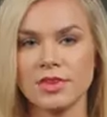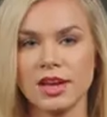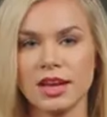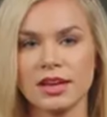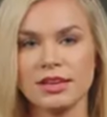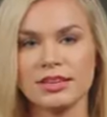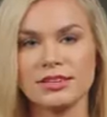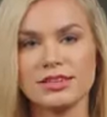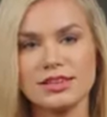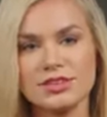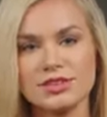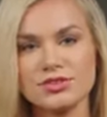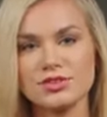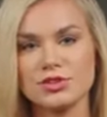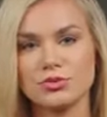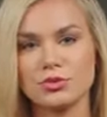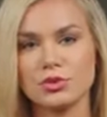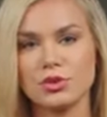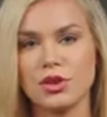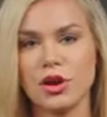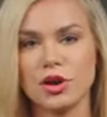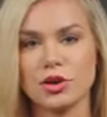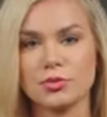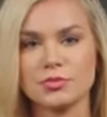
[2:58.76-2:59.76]
In addition to
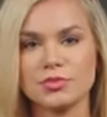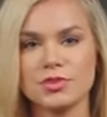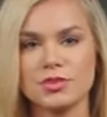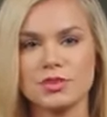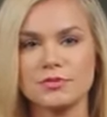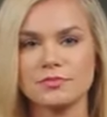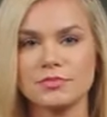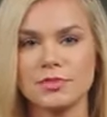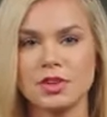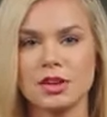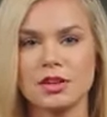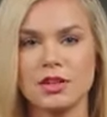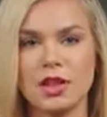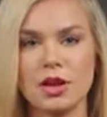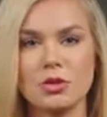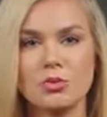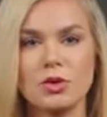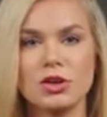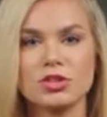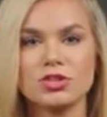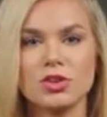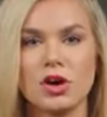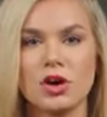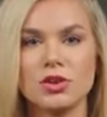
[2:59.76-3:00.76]
alarms,
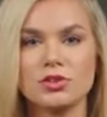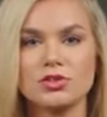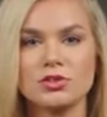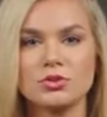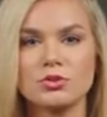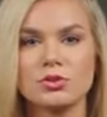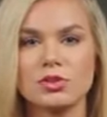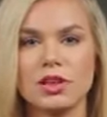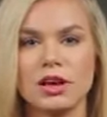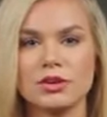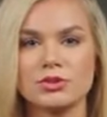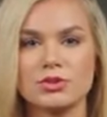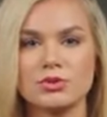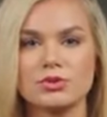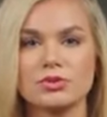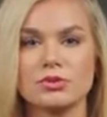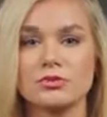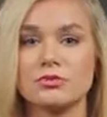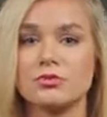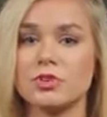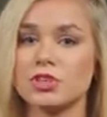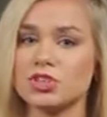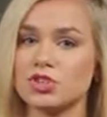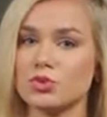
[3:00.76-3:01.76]
CloudWatch also allows you to
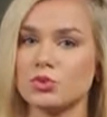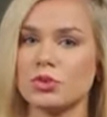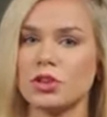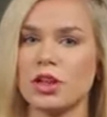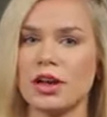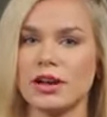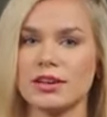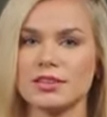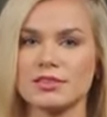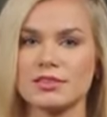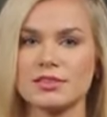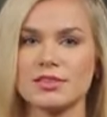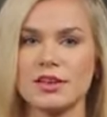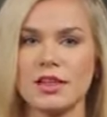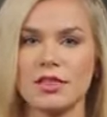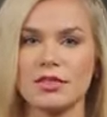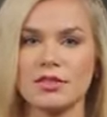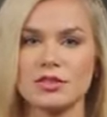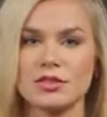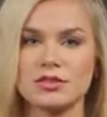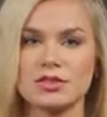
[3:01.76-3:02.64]
visualize the